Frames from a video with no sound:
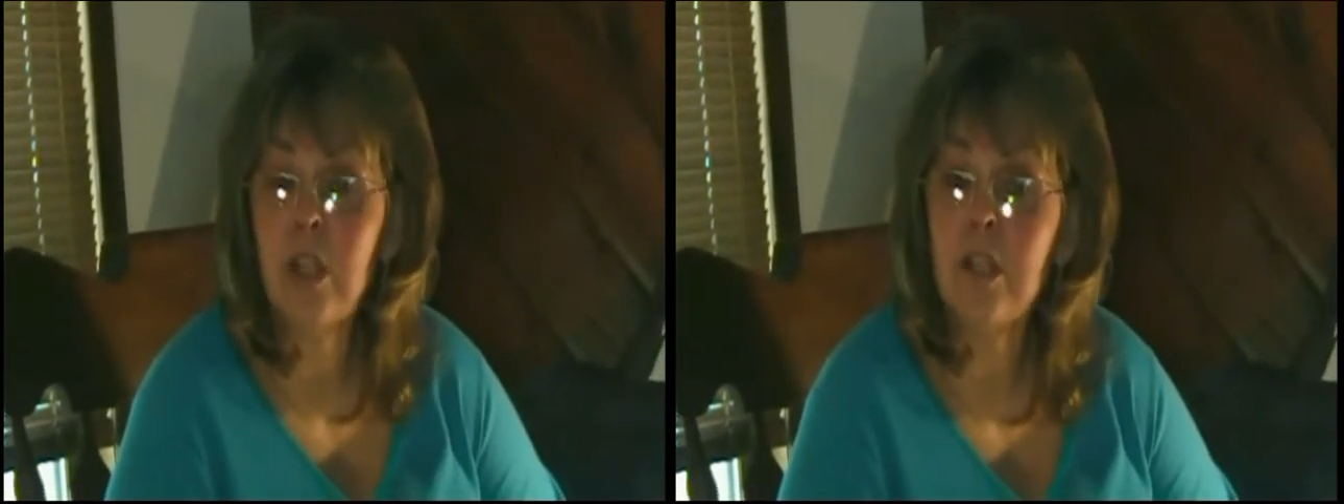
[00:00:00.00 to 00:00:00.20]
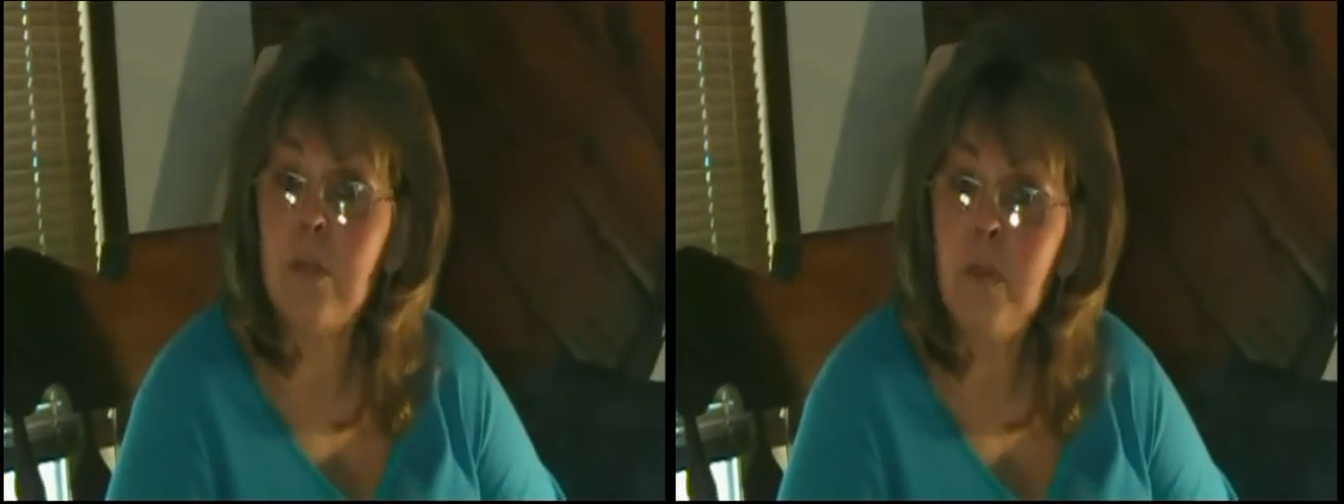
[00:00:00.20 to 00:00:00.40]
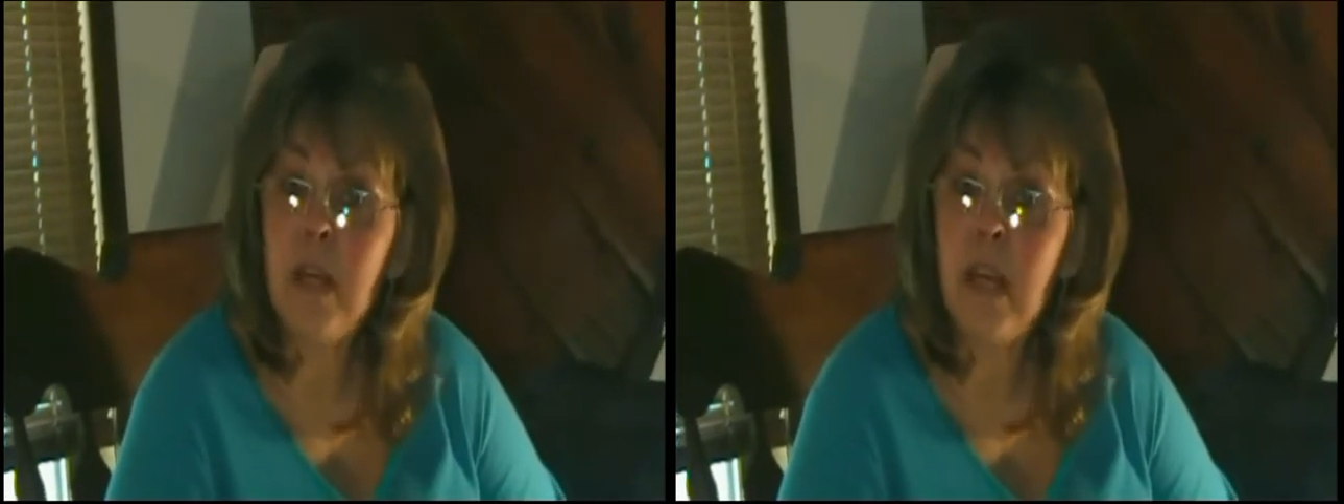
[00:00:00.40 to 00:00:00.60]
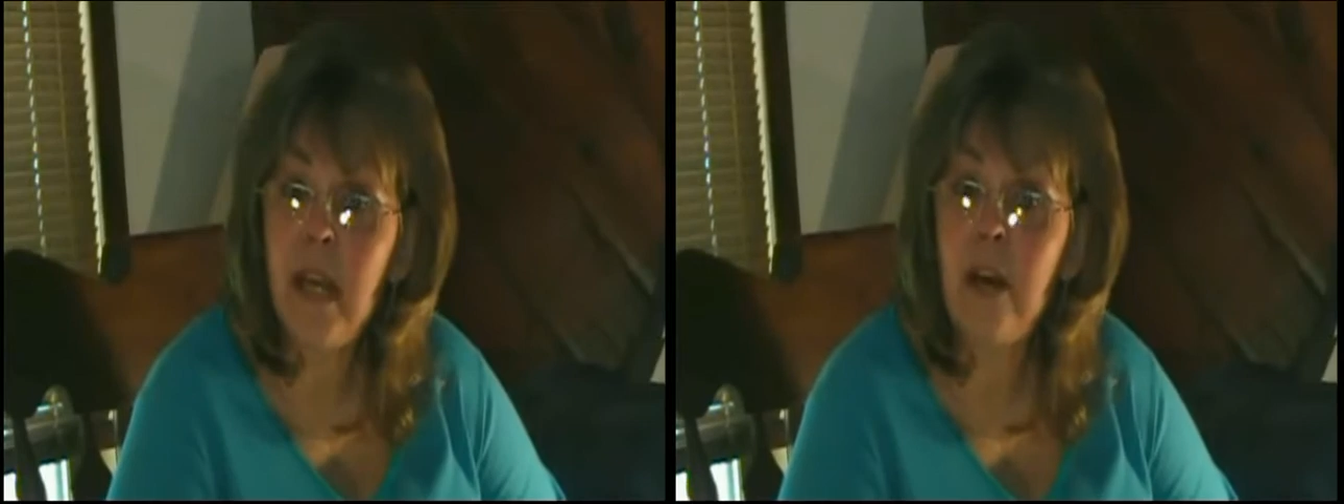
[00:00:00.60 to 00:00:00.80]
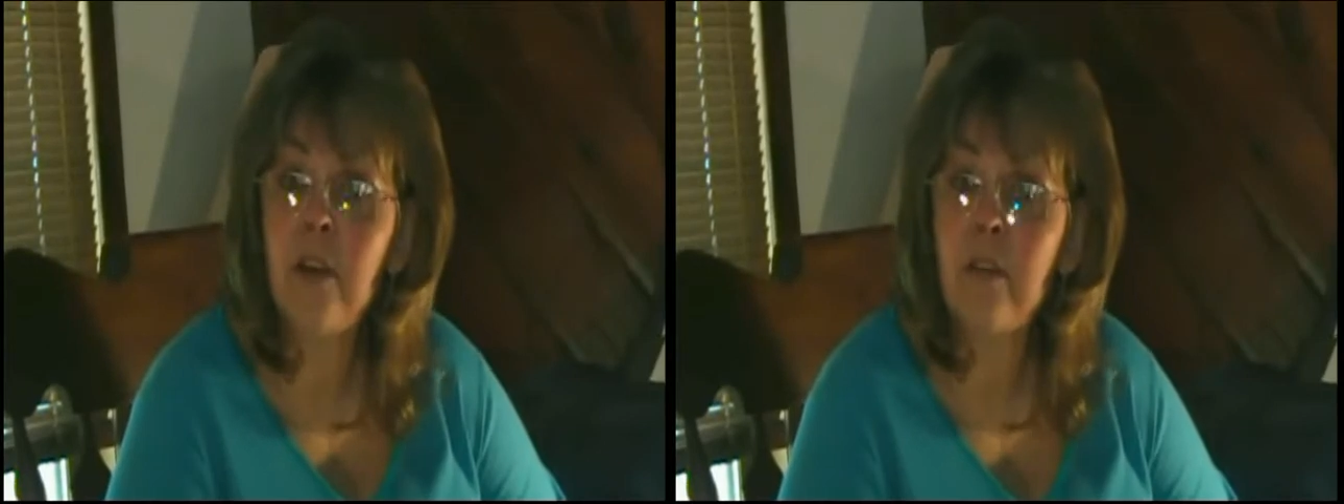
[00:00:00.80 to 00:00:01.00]
in speaking
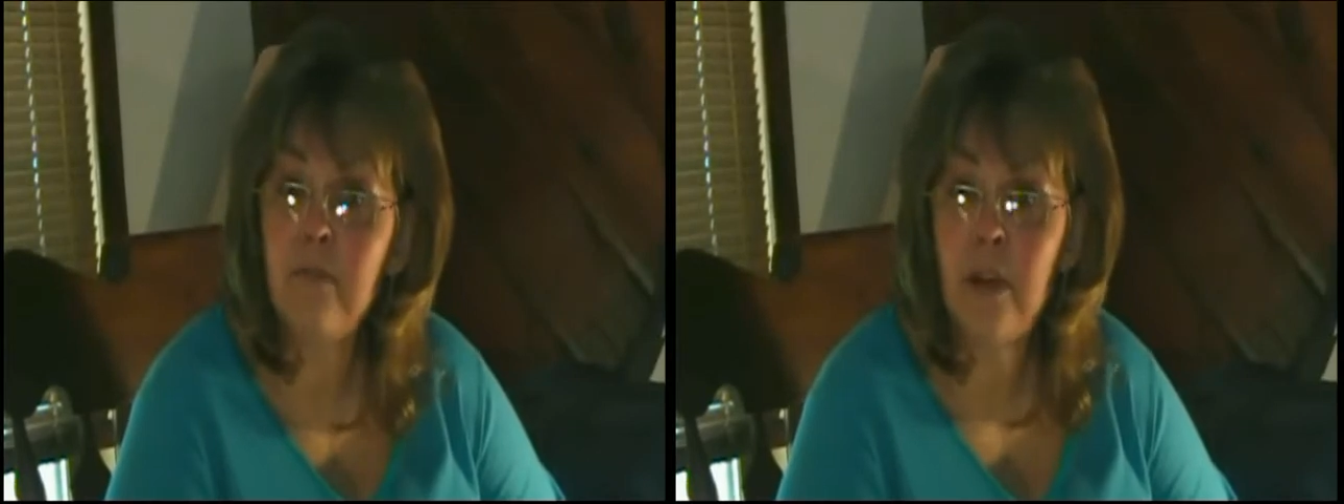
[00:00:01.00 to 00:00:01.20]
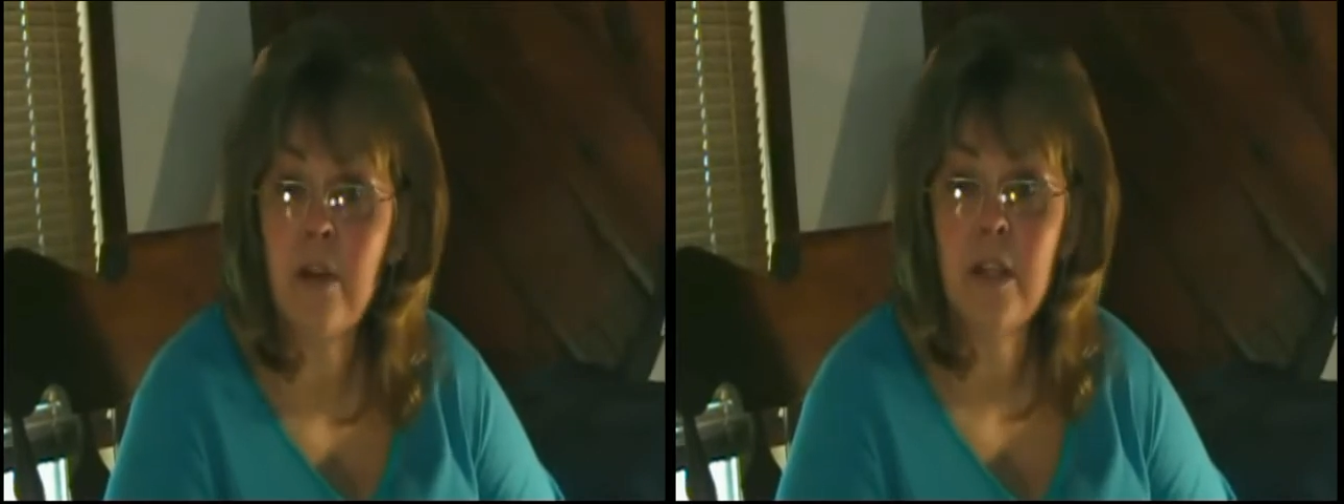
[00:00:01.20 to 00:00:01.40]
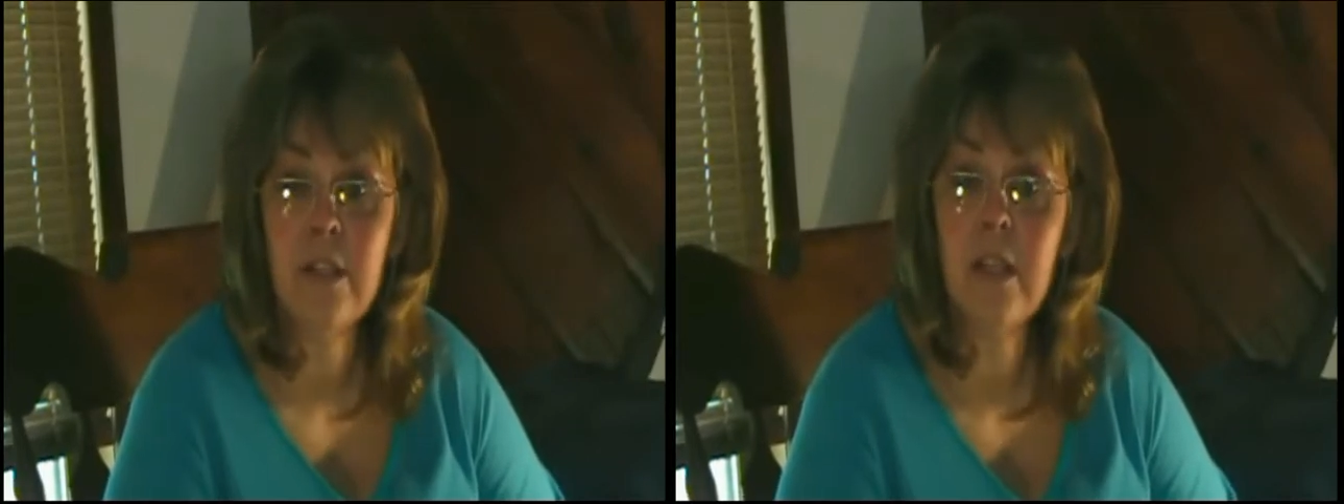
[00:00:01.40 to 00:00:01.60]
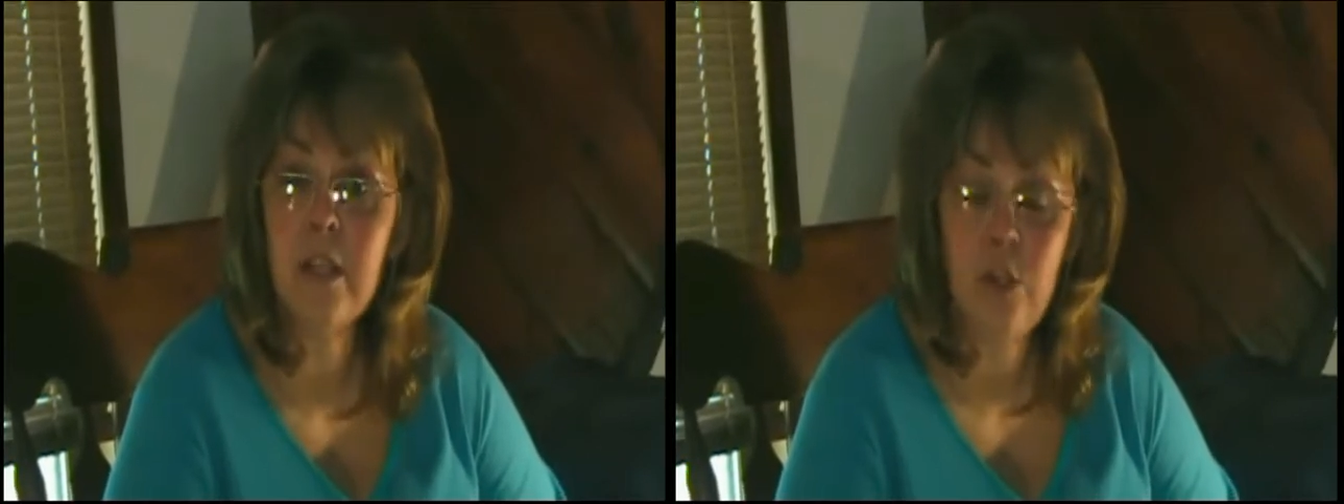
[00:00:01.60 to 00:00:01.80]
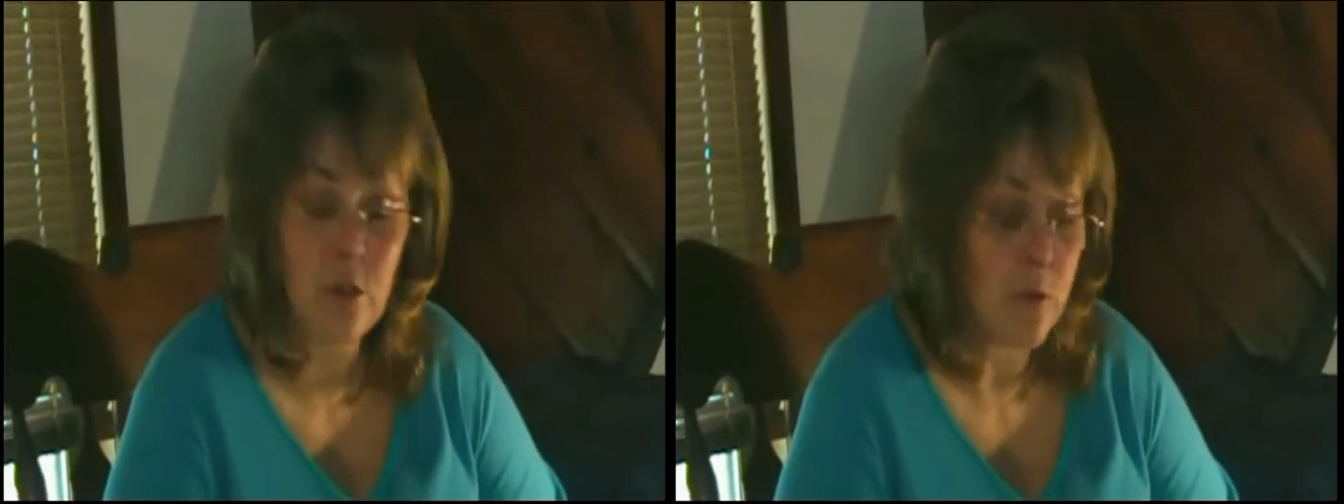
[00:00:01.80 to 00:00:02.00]
out on various
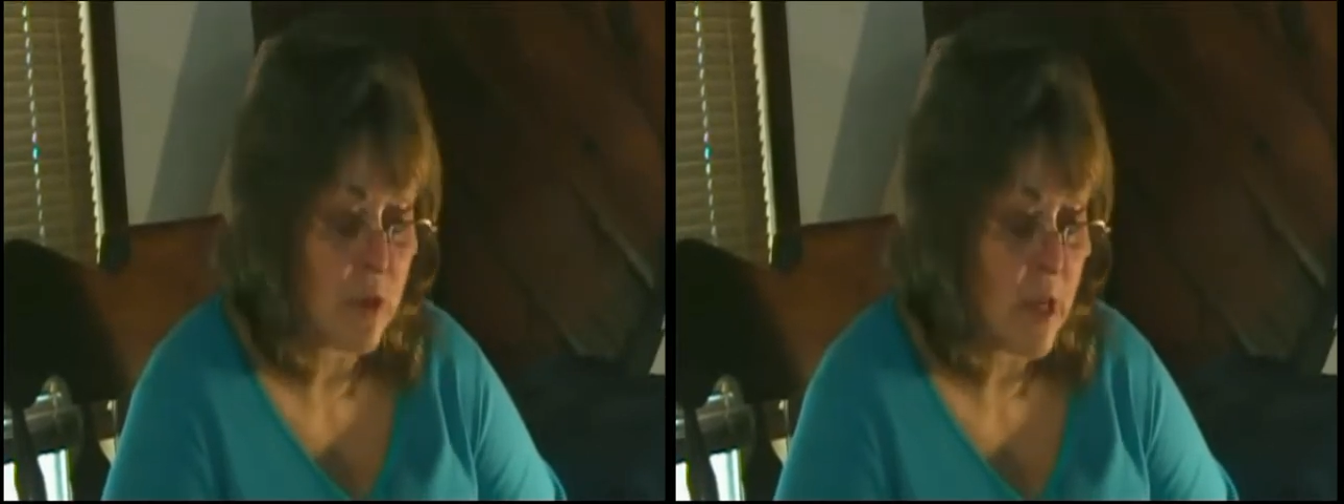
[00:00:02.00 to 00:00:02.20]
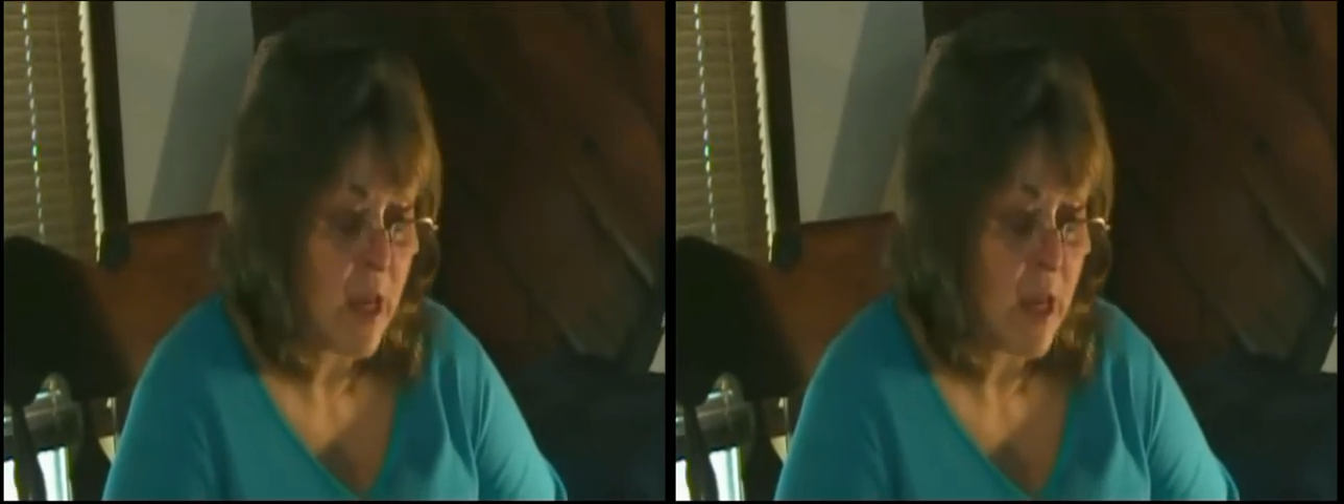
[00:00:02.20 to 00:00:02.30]
issues.